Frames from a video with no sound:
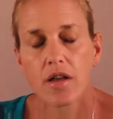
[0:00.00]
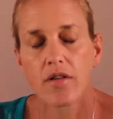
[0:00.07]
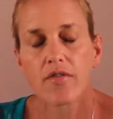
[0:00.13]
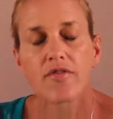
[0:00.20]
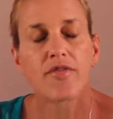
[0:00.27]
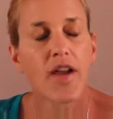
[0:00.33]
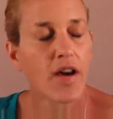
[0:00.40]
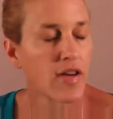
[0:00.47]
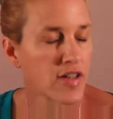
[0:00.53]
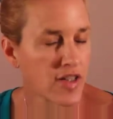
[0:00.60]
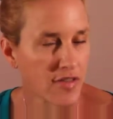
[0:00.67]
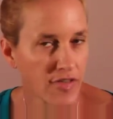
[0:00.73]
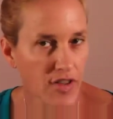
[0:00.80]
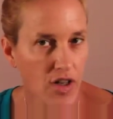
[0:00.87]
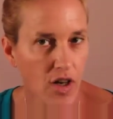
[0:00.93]
very
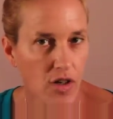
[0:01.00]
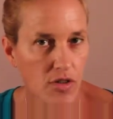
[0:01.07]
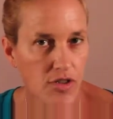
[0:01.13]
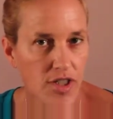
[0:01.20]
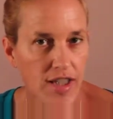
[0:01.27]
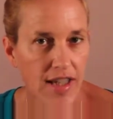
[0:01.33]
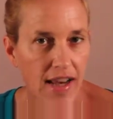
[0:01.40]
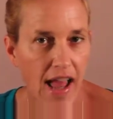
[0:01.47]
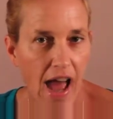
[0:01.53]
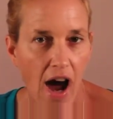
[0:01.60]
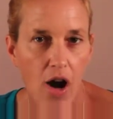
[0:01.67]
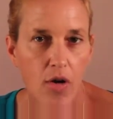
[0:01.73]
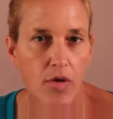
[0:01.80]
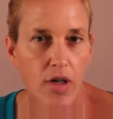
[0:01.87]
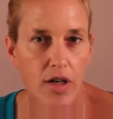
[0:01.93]
difficult to get
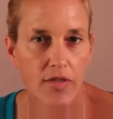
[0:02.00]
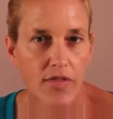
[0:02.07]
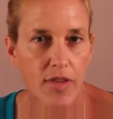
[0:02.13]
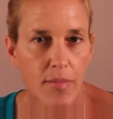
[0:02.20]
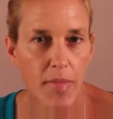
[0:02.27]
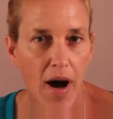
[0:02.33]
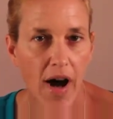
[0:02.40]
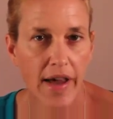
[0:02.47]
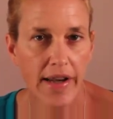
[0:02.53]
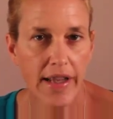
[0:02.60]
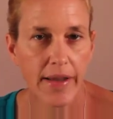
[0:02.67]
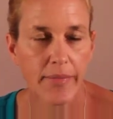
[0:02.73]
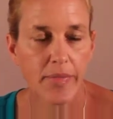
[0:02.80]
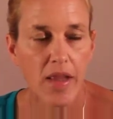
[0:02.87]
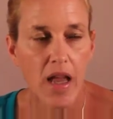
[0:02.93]
out of the
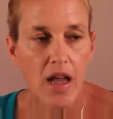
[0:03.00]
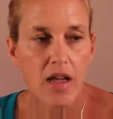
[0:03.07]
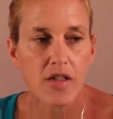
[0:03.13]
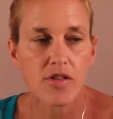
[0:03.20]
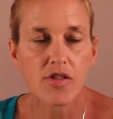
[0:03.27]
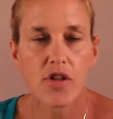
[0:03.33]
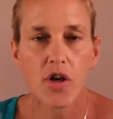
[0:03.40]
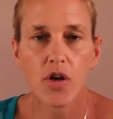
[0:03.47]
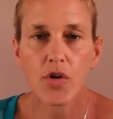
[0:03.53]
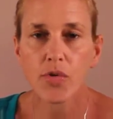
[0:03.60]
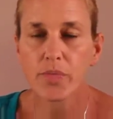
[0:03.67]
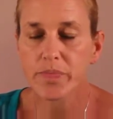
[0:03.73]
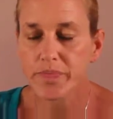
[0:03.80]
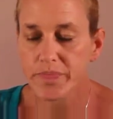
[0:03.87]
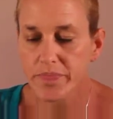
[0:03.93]
body. So